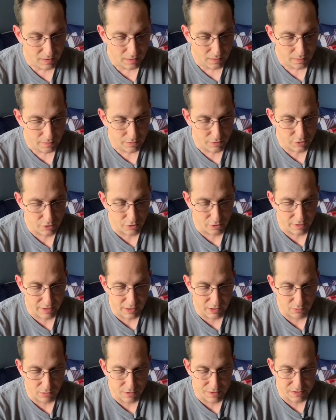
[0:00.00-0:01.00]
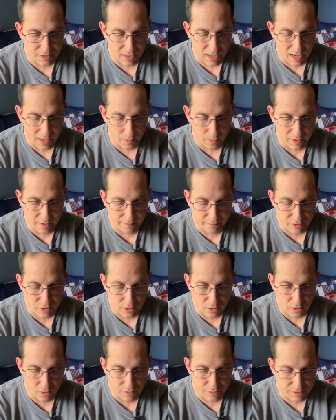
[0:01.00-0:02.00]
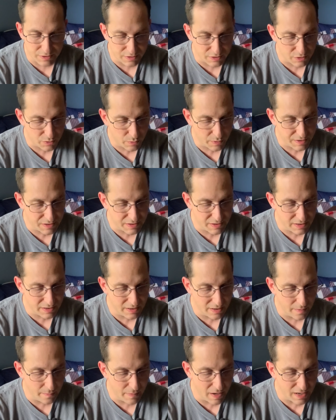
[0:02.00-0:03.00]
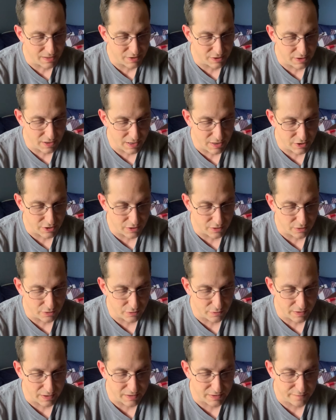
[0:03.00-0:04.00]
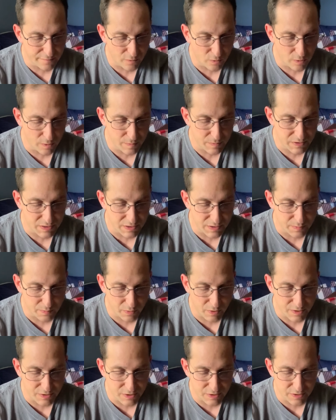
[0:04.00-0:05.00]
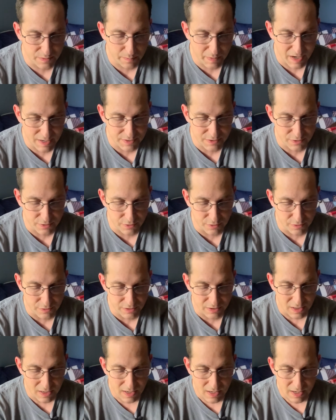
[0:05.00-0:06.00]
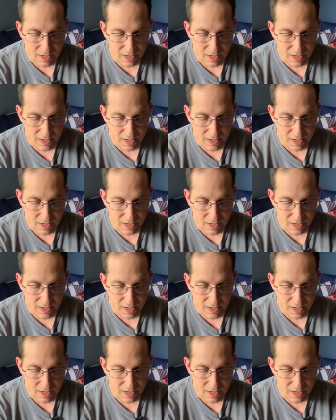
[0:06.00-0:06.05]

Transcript: The journey across the highway of Charles's twisted imagination transforms his precious passengers,